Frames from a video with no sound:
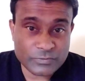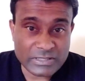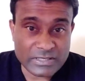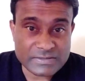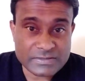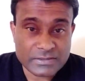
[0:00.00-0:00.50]
with
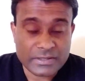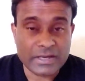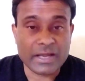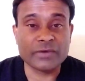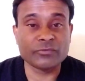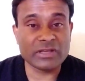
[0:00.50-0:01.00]
us,
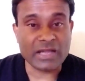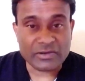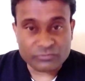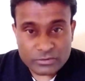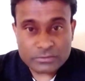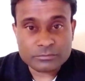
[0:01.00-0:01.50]
and we
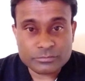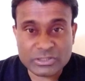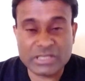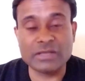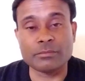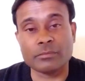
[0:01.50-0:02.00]
have a
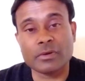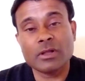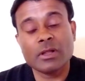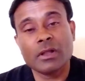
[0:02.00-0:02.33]
theme,